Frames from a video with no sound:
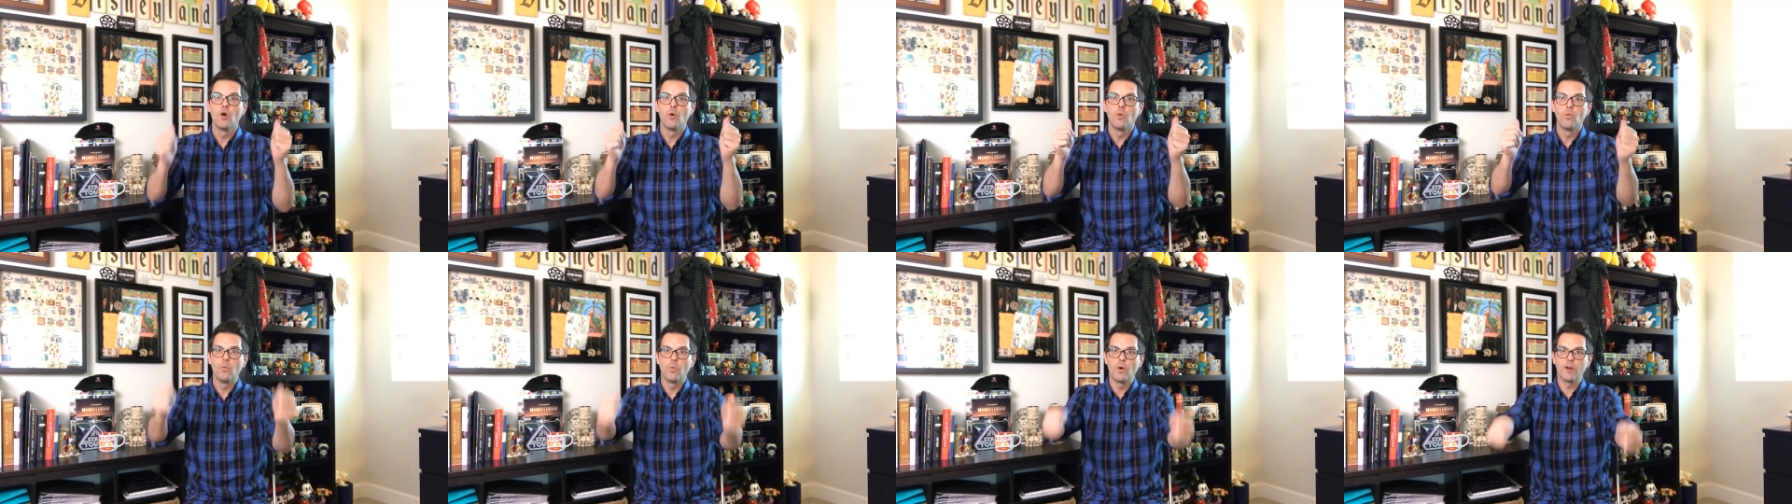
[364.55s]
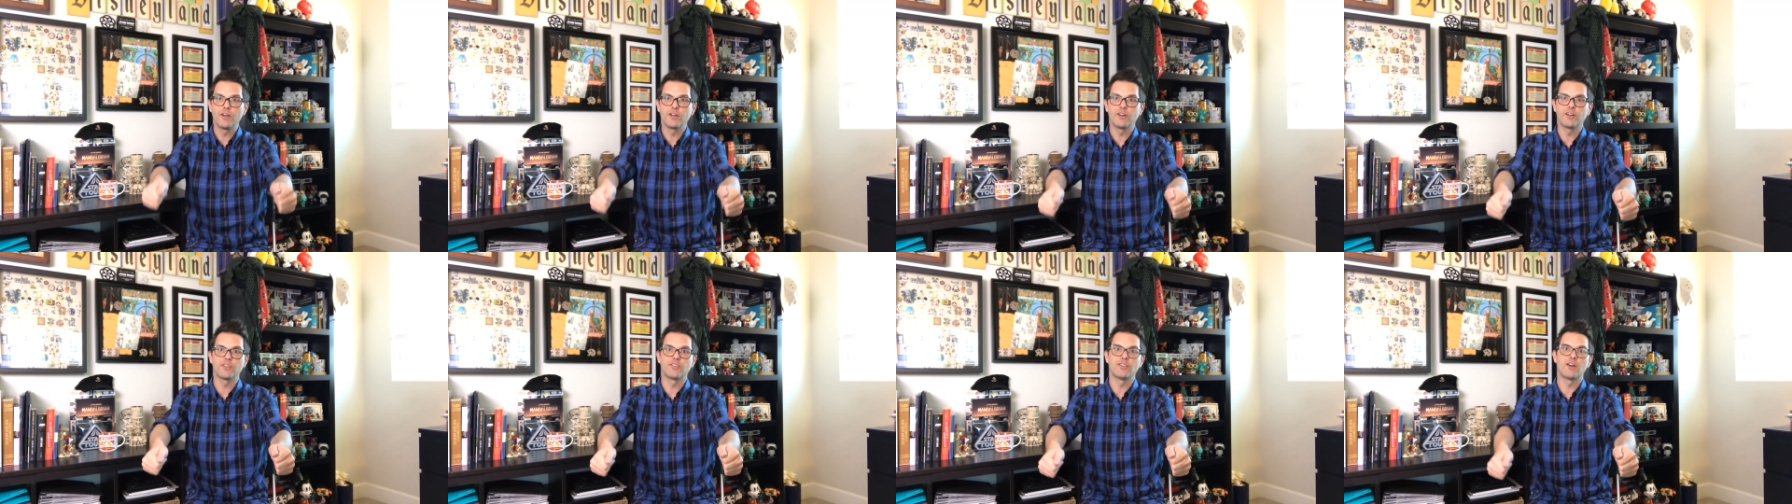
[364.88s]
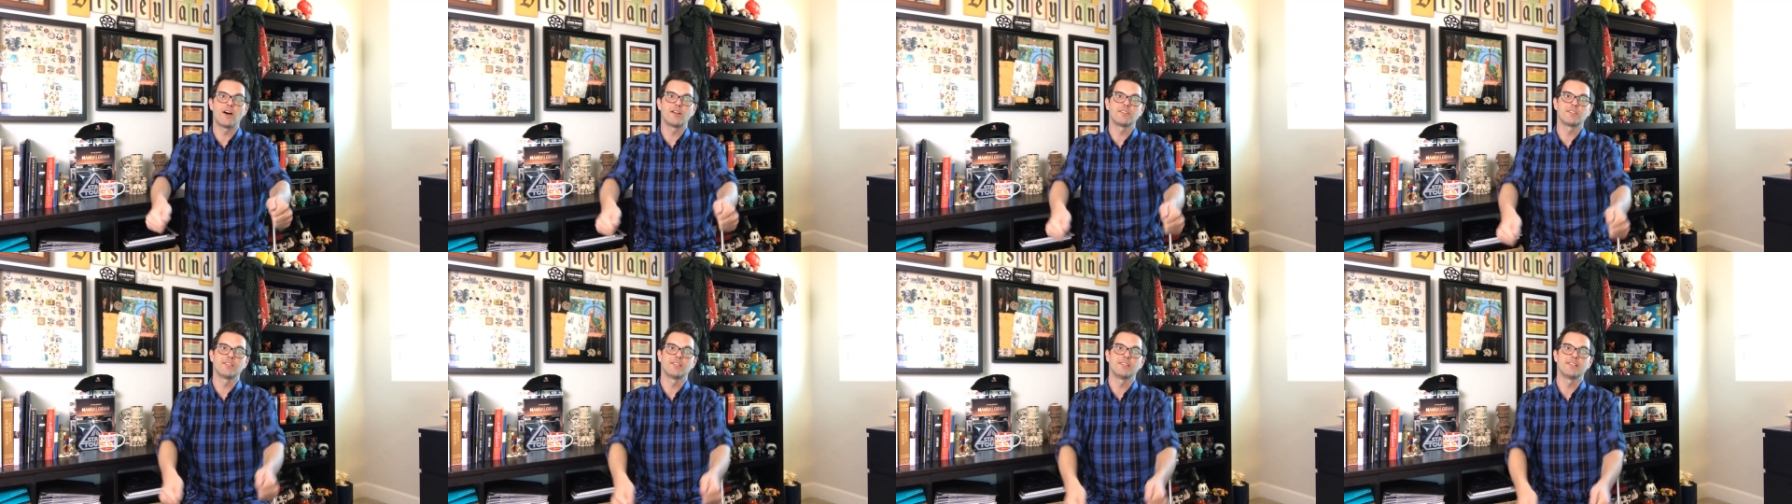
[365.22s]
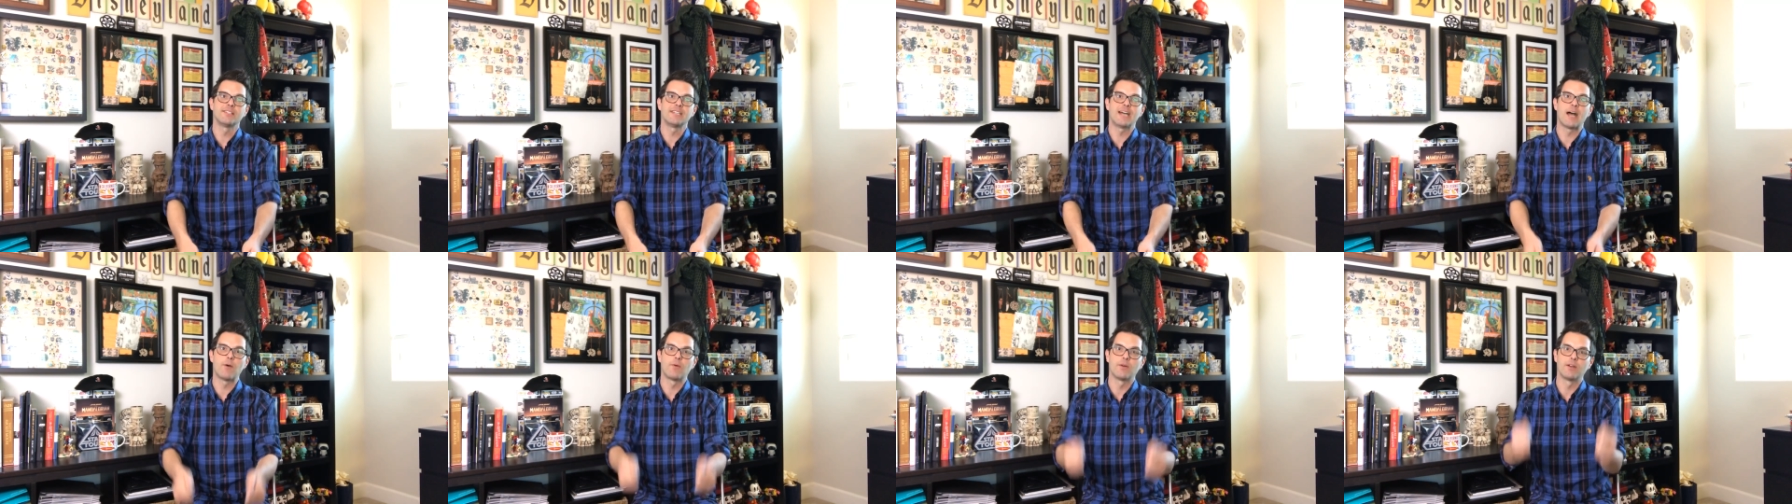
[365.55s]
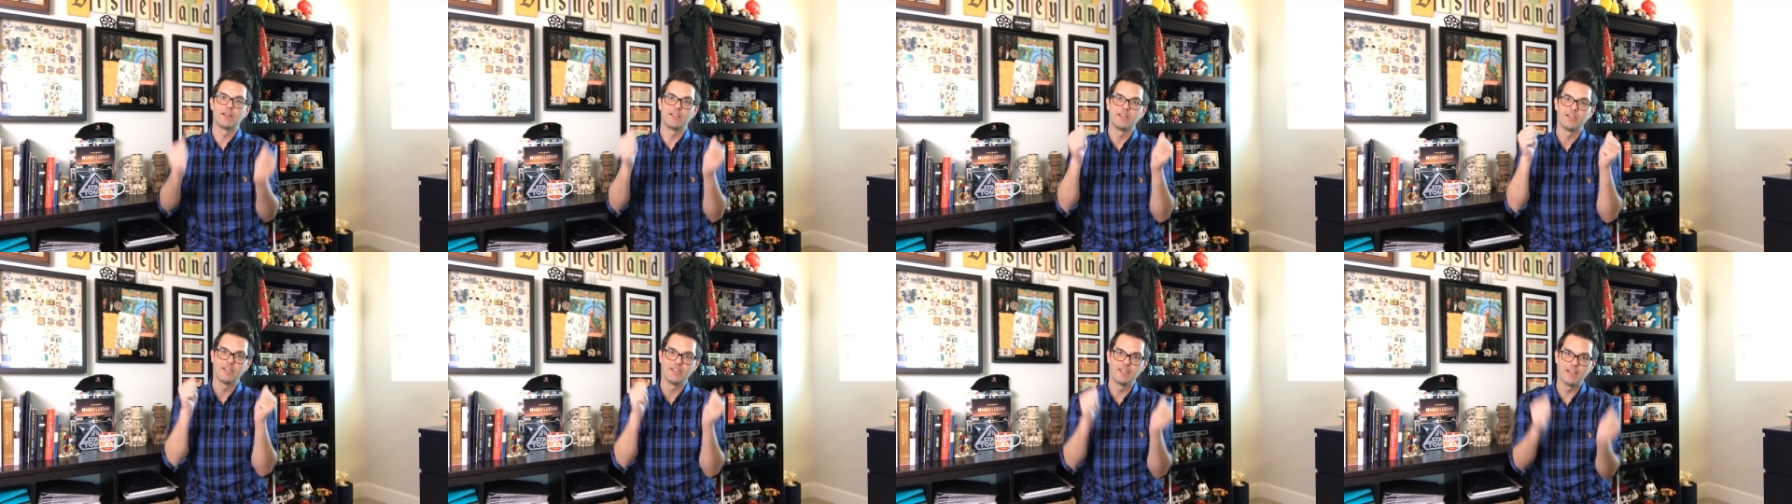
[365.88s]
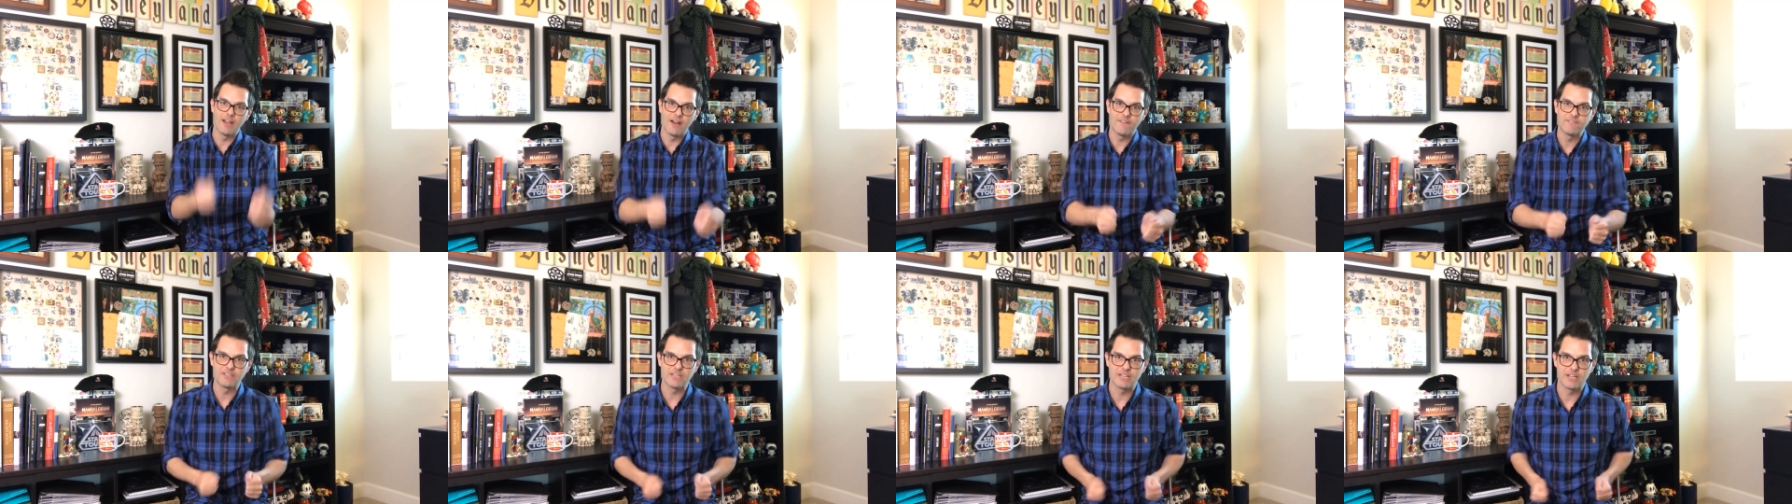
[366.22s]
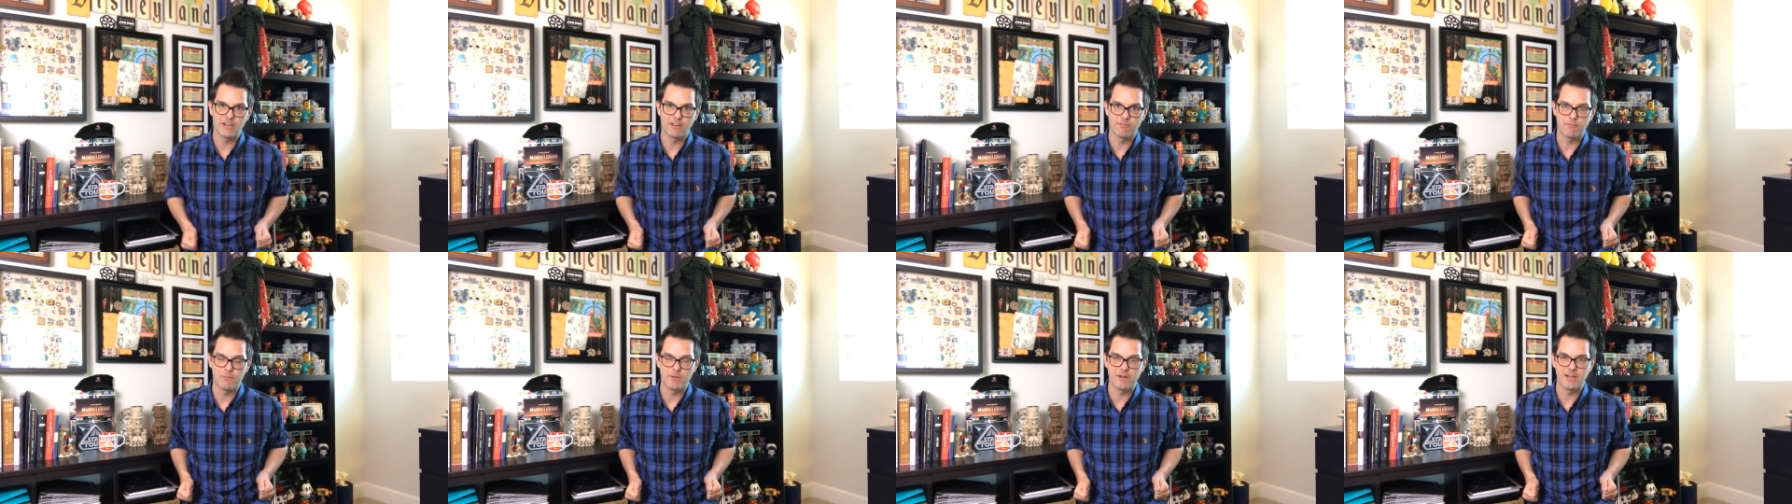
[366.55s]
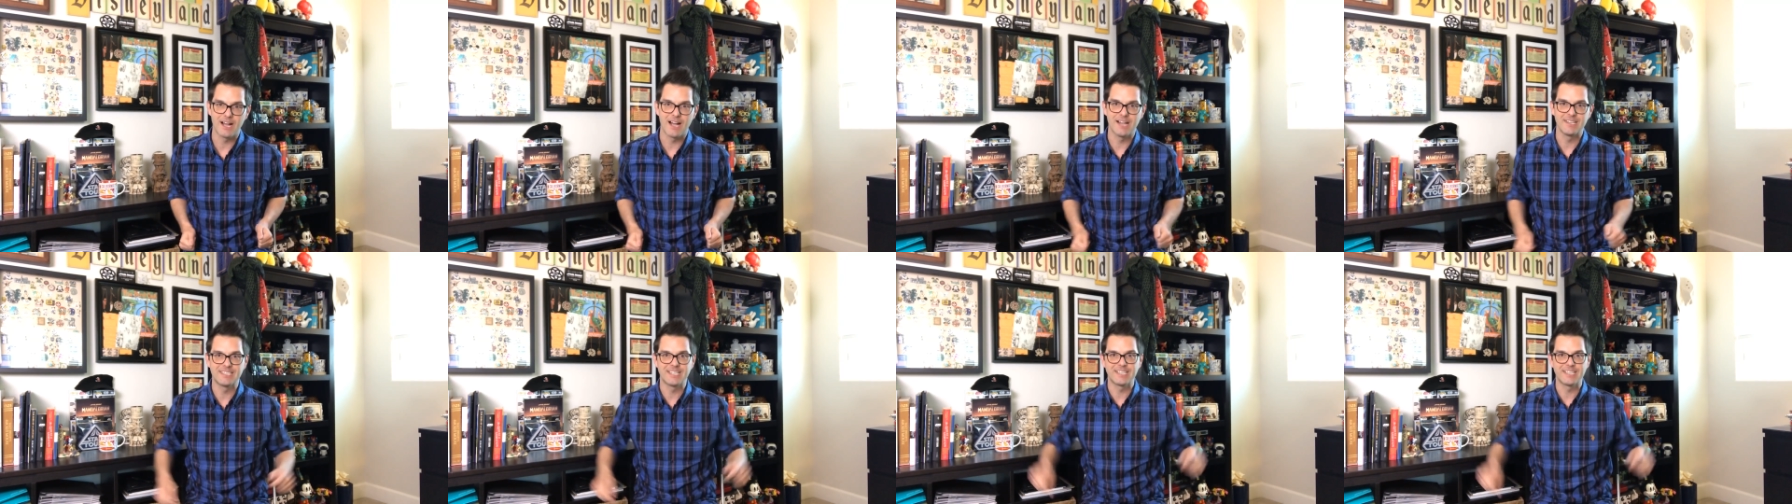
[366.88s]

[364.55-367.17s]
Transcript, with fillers: What are your thoughts on this? I would love to hear from you guys.